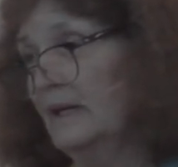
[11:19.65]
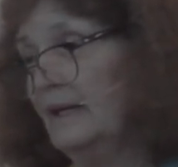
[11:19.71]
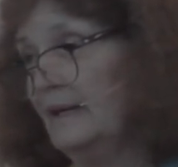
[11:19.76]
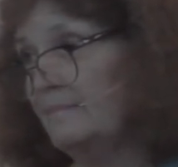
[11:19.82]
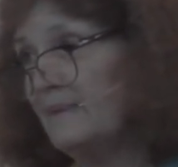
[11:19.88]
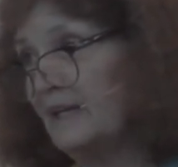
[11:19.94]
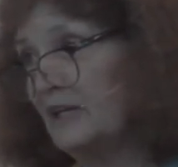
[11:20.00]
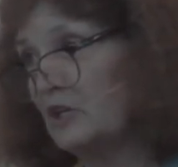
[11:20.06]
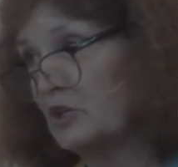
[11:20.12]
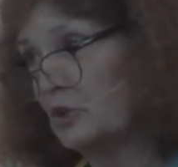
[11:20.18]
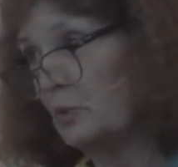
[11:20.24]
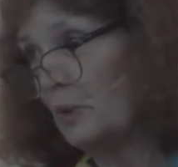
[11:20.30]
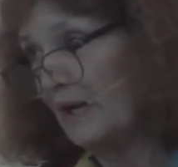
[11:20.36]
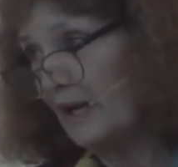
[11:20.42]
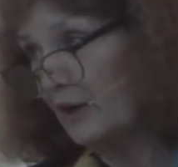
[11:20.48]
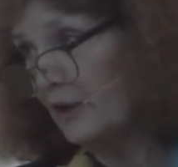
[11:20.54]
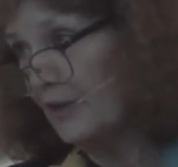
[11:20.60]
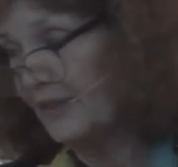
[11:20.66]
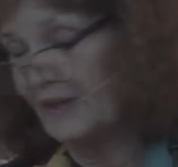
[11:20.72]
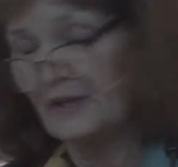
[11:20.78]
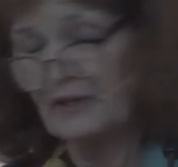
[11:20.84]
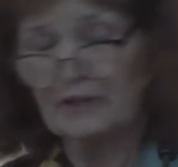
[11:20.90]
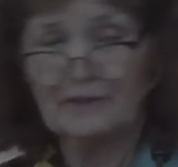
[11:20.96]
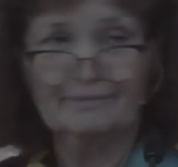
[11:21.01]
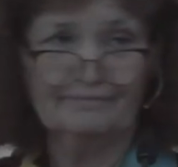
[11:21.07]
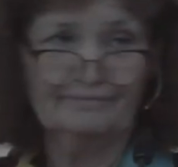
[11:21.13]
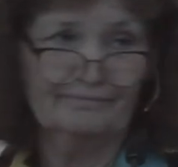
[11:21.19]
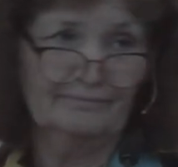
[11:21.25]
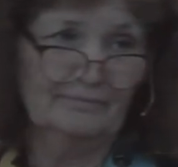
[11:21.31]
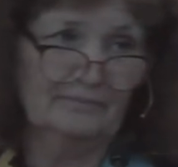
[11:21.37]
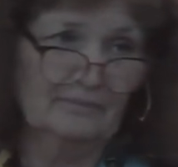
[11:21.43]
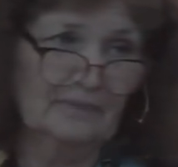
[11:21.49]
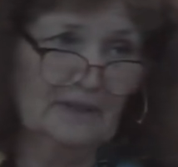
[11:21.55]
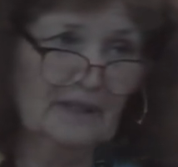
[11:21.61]
It makes you healthier,
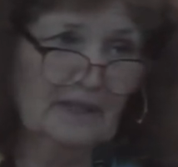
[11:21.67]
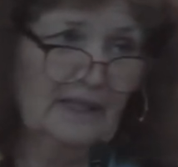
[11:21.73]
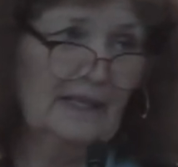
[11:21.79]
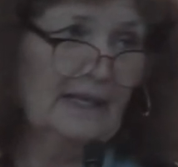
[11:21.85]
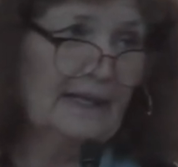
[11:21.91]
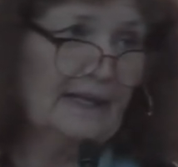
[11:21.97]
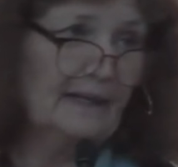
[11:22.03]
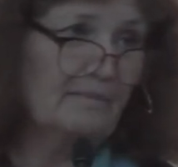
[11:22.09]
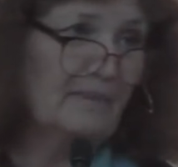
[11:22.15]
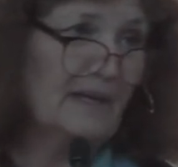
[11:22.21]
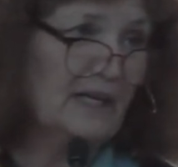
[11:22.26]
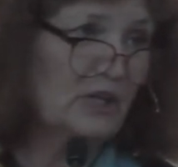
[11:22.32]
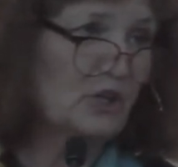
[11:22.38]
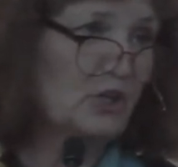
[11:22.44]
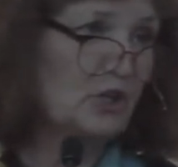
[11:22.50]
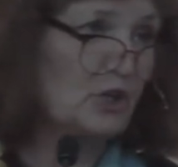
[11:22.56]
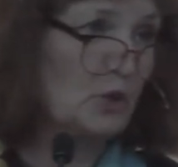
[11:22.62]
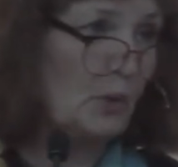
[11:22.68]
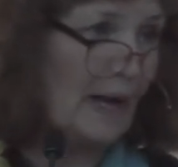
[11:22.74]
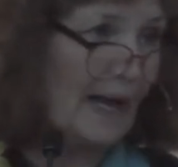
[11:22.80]
it makes you